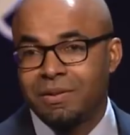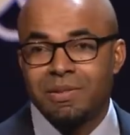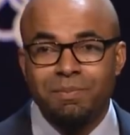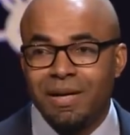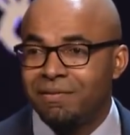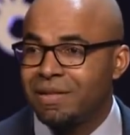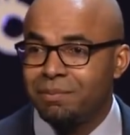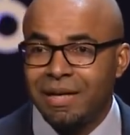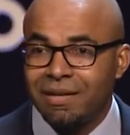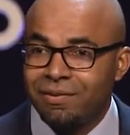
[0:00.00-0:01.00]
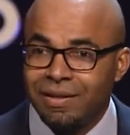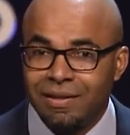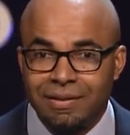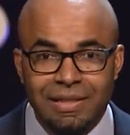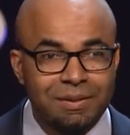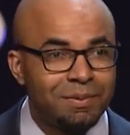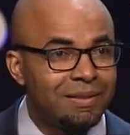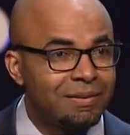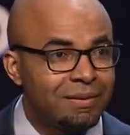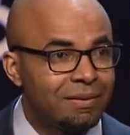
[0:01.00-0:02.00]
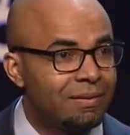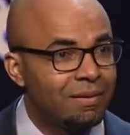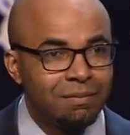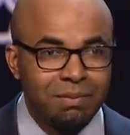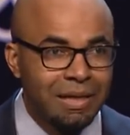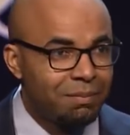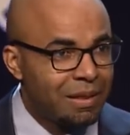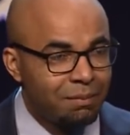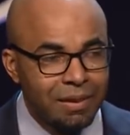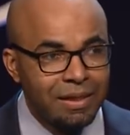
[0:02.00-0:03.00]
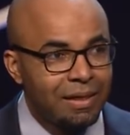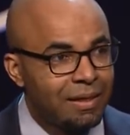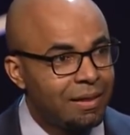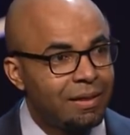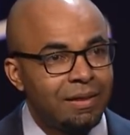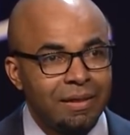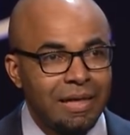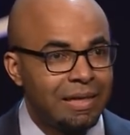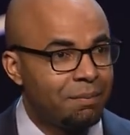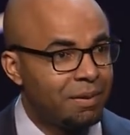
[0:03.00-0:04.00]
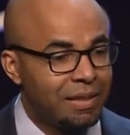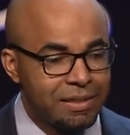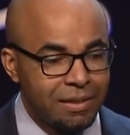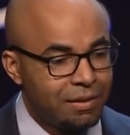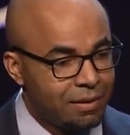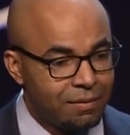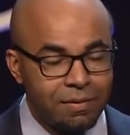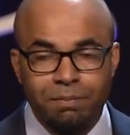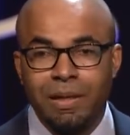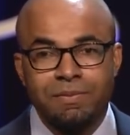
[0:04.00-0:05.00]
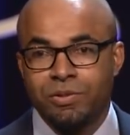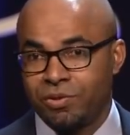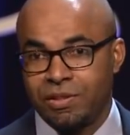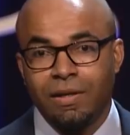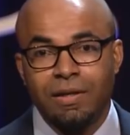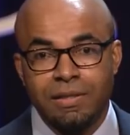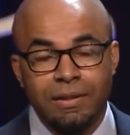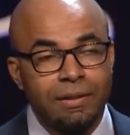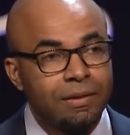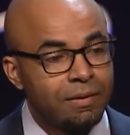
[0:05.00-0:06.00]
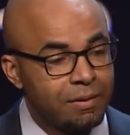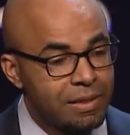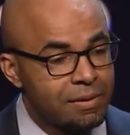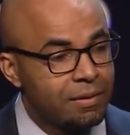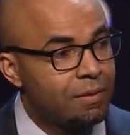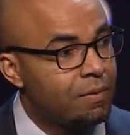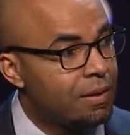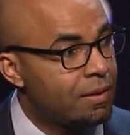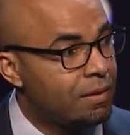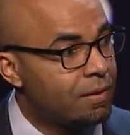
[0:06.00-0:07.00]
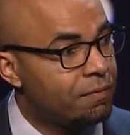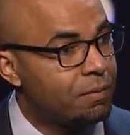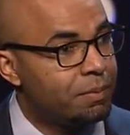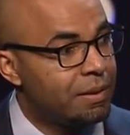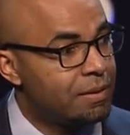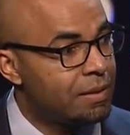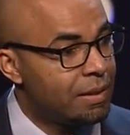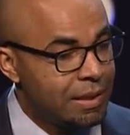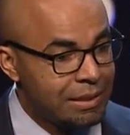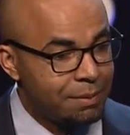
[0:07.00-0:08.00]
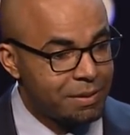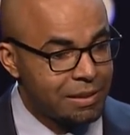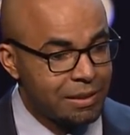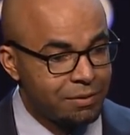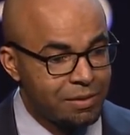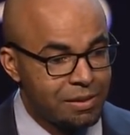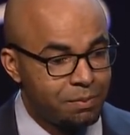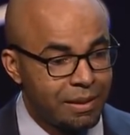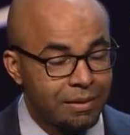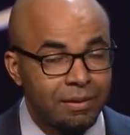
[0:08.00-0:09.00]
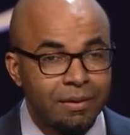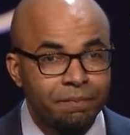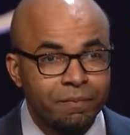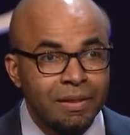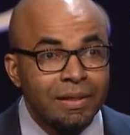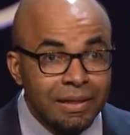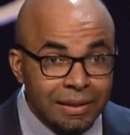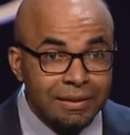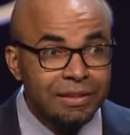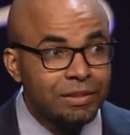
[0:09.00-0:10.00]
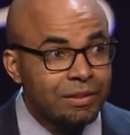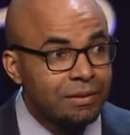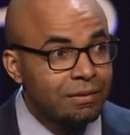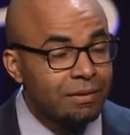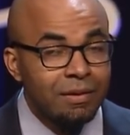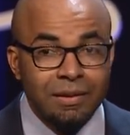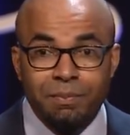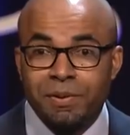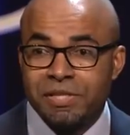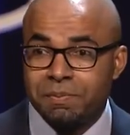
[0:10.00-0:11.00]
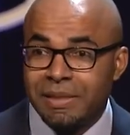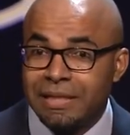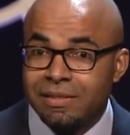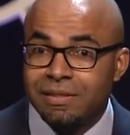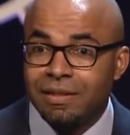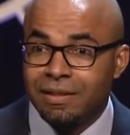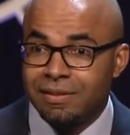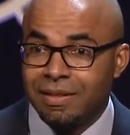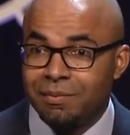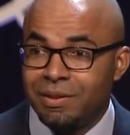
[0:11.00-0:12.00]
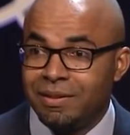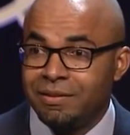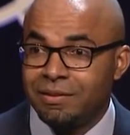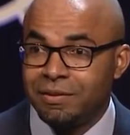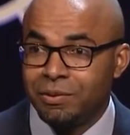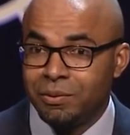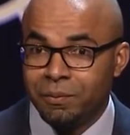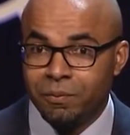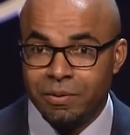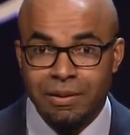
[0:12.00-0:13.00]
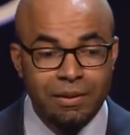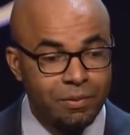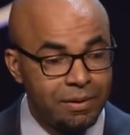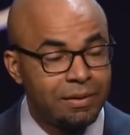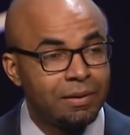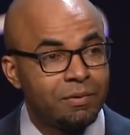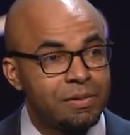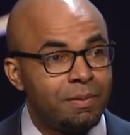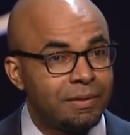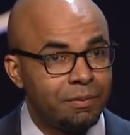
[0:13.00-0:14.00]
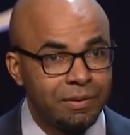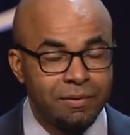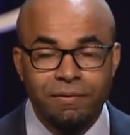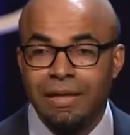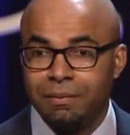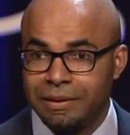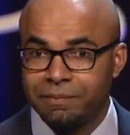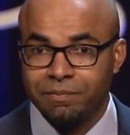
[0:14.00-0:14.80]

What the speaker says: was a poverty background that explains the blah, blah, blah in Appalachian. None of the pop sociology either. It was actually quite a thoughtful piece in that particular respect. In addition, the person spent a ton of time with the interview, with the respondent, with the family.